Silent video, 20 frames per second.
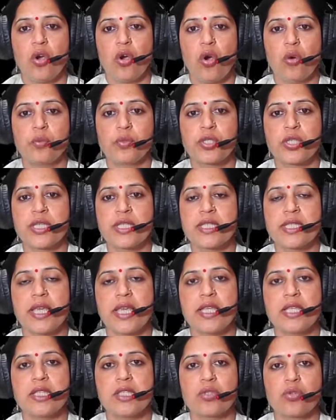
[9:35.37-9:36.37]
Options
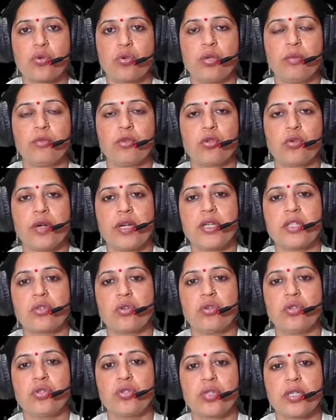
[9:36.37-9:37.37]
are sodium chloride
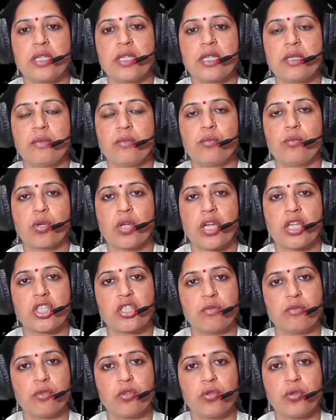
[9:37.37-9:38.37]
solution,
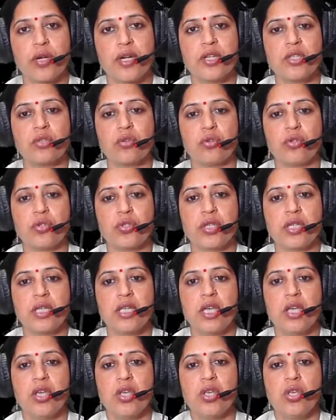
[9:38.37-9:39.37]
potassium chloride solution,